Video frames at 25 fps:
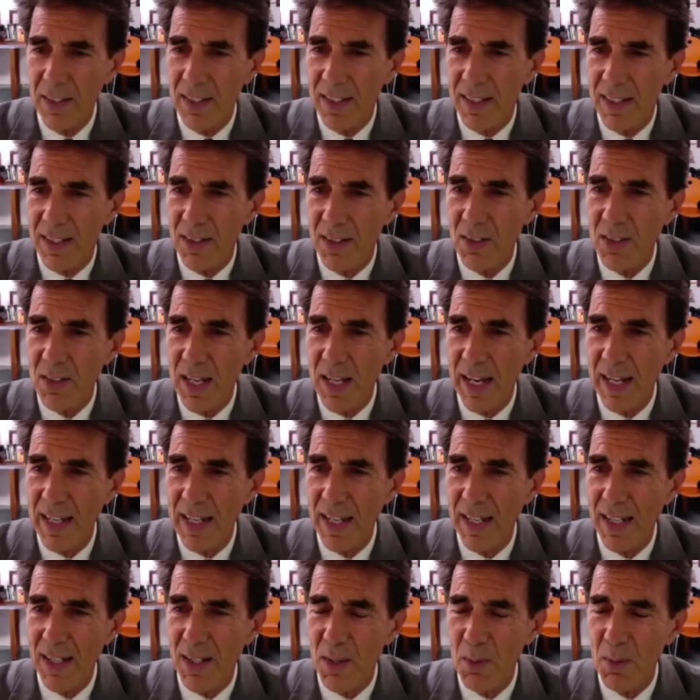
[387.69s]
You're
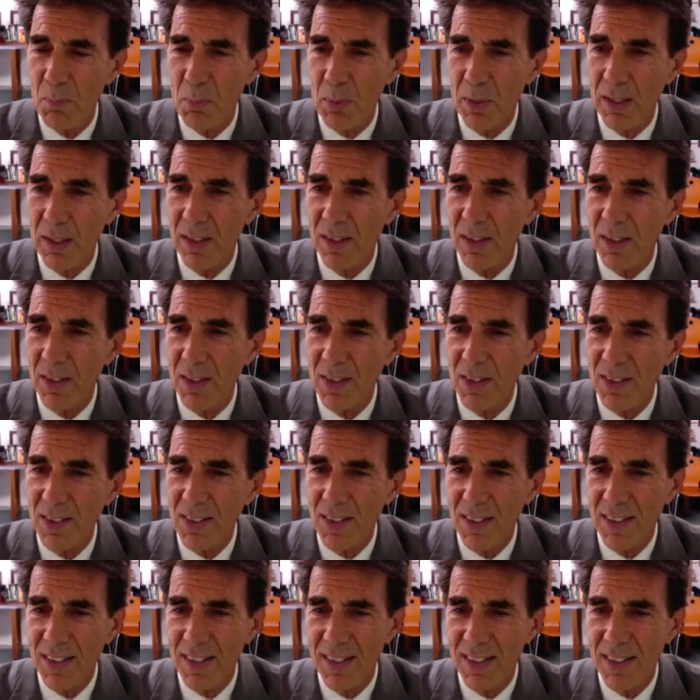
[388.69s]
taking your pills.
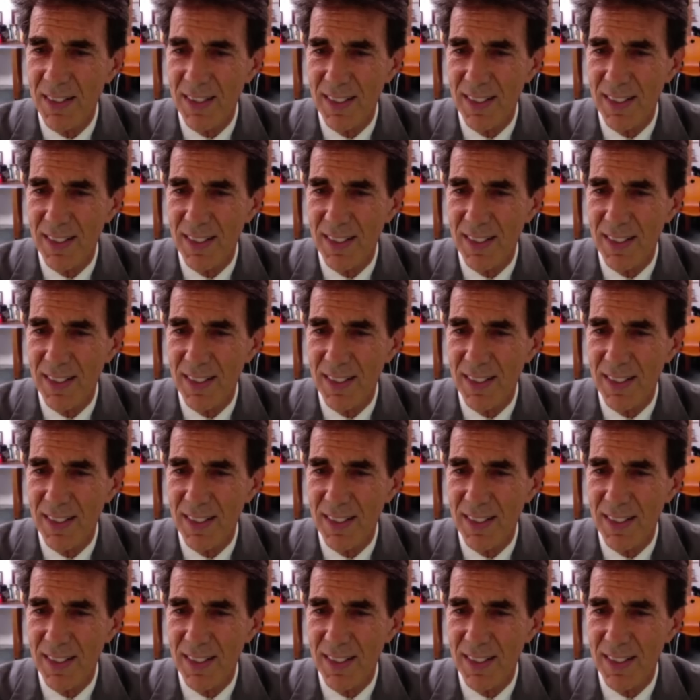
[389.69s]
Oh